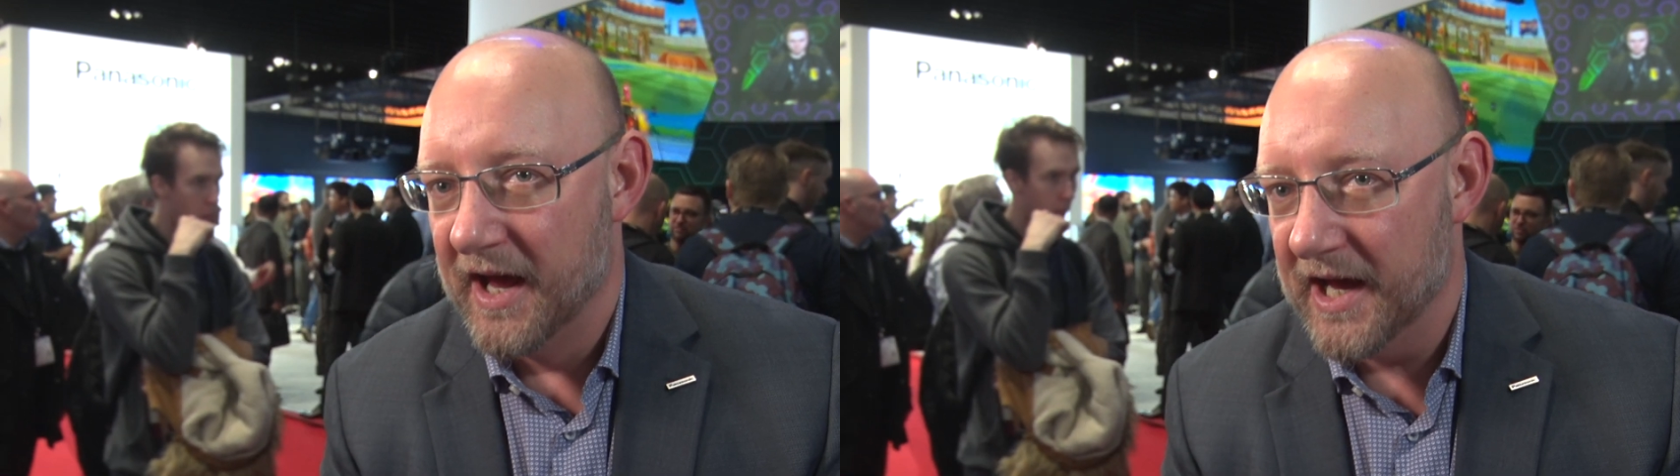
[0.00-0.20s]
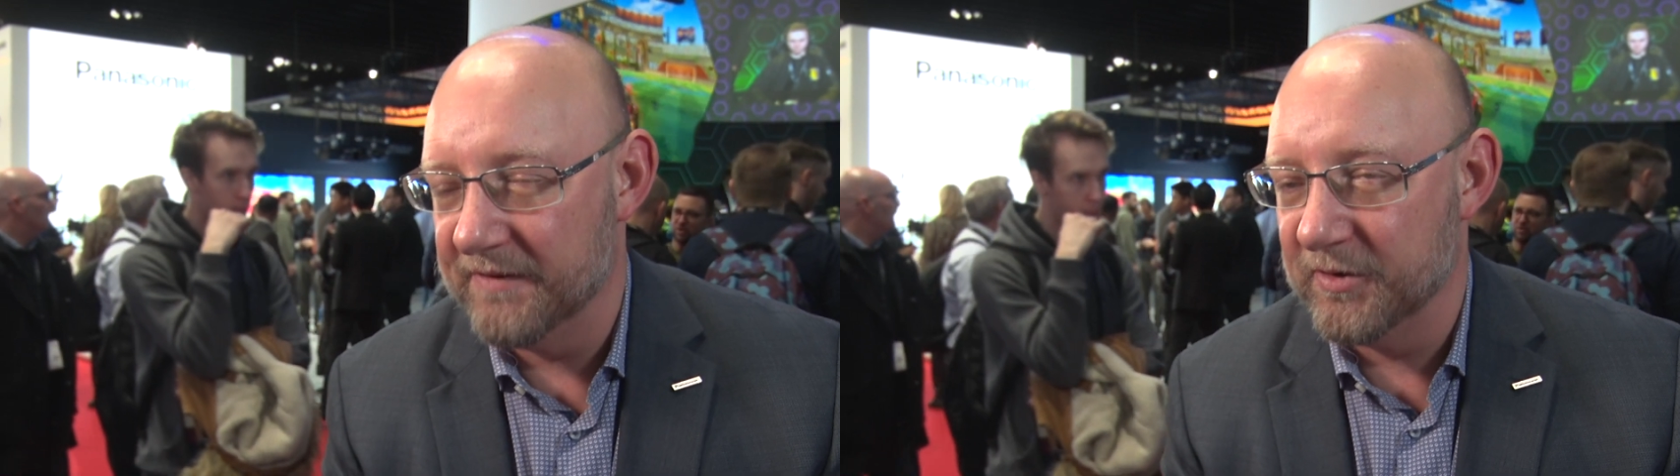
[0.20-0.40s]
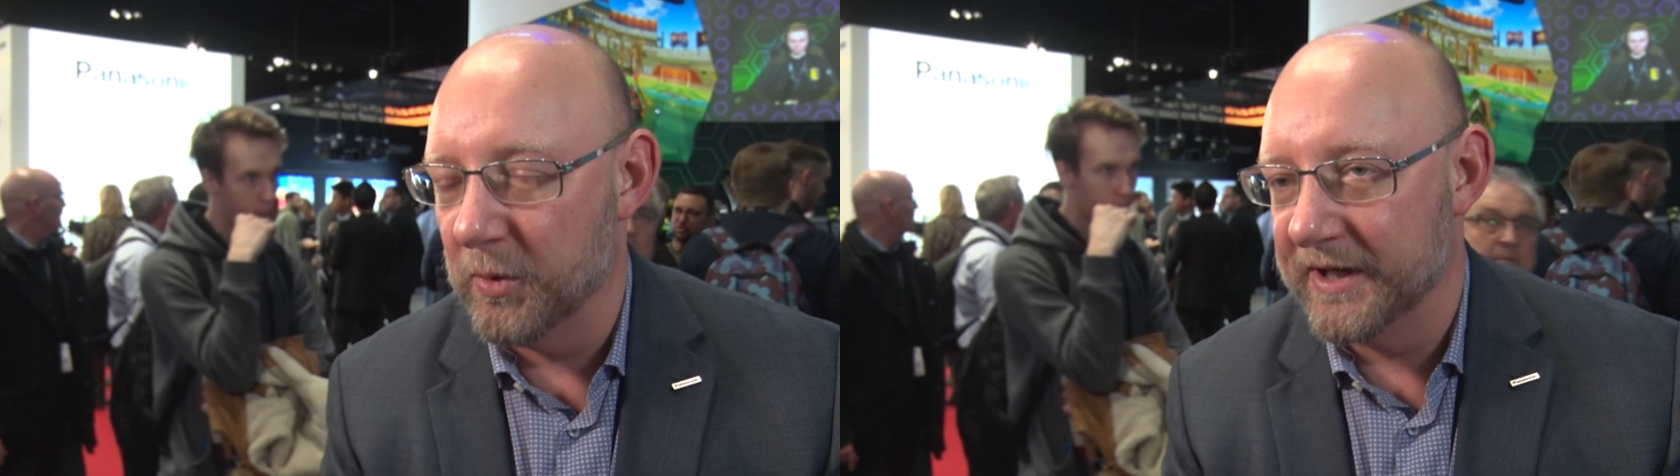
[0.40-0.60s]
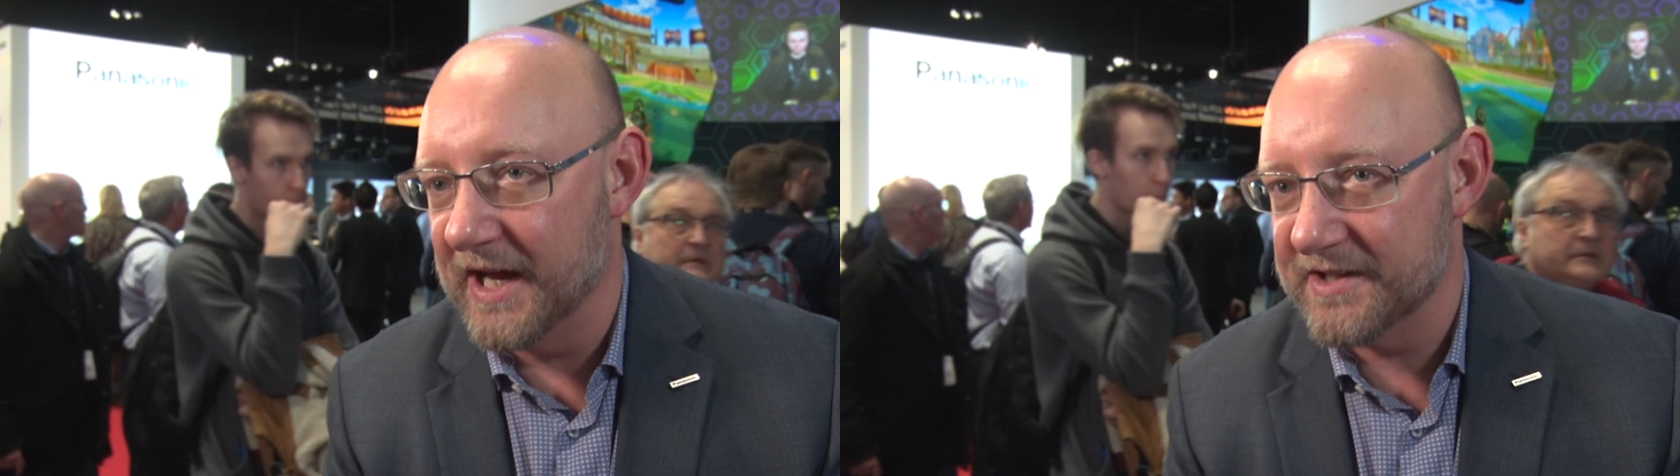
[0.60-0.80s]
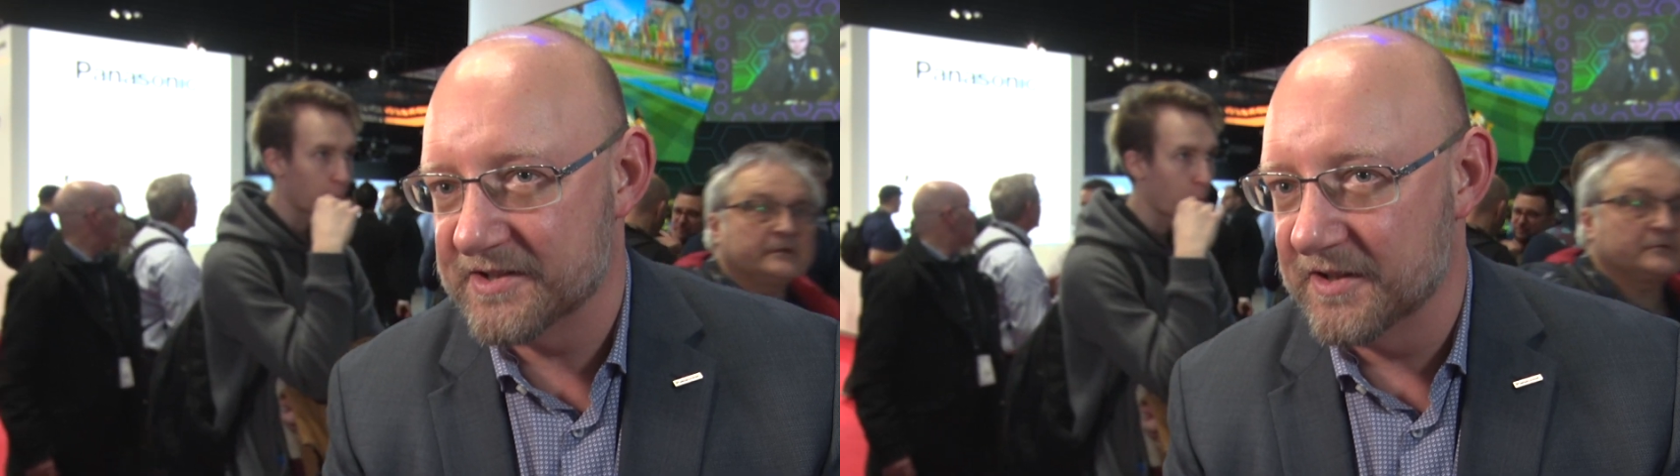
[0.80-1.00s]
Everyone
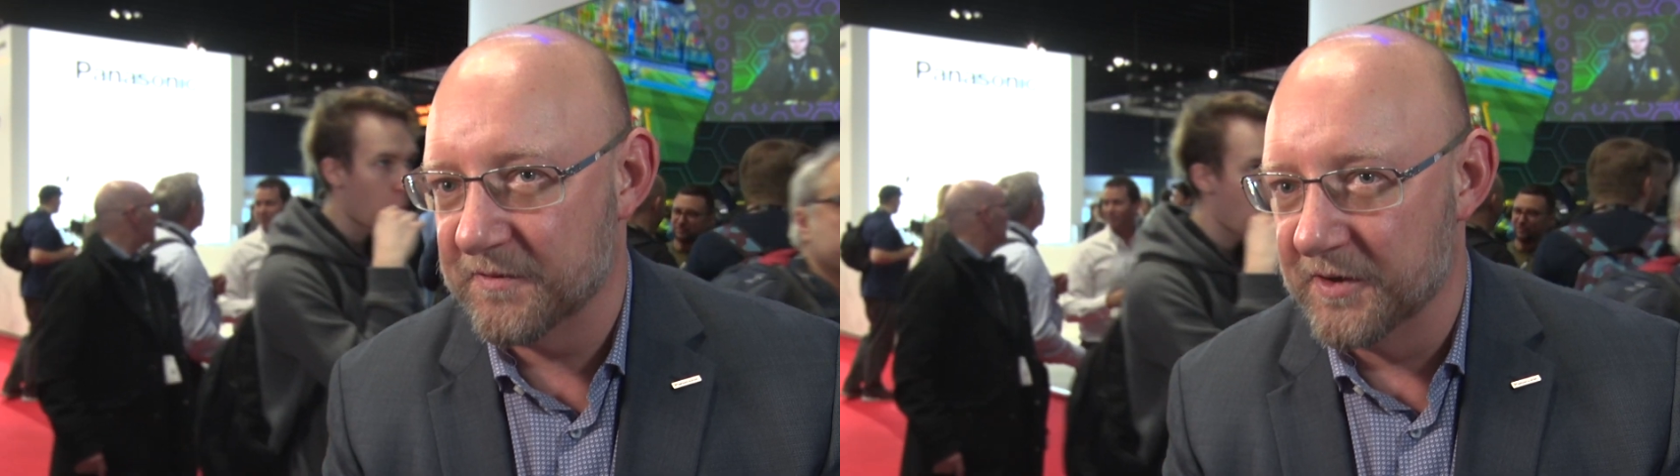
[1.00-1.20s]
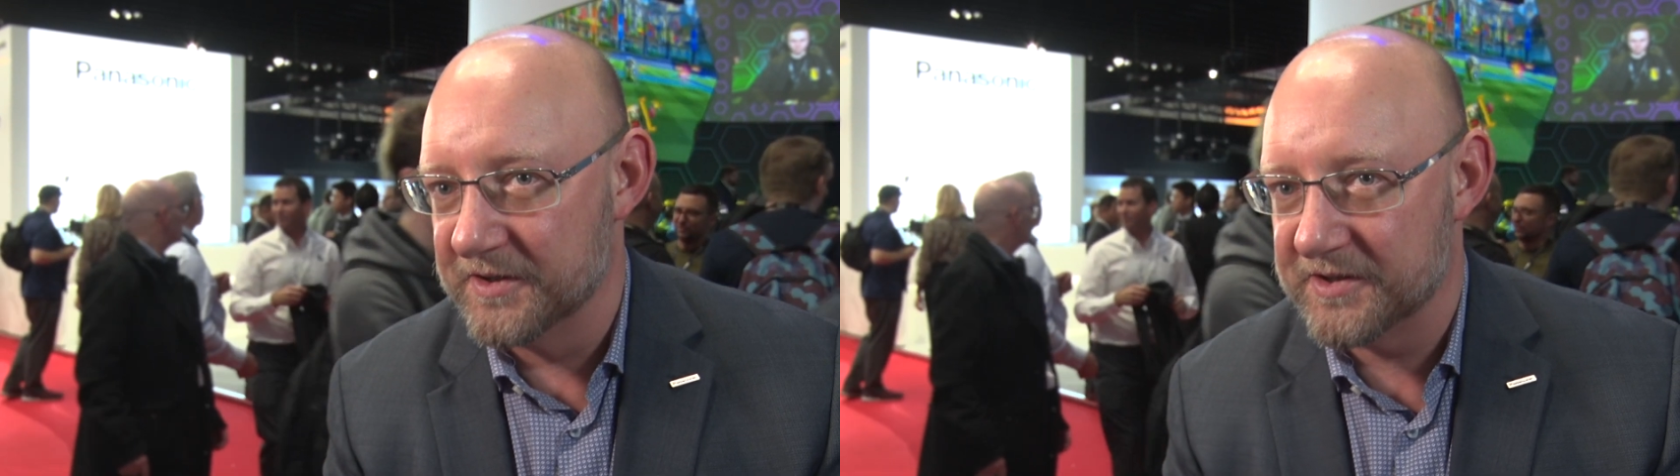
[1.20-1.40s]
has different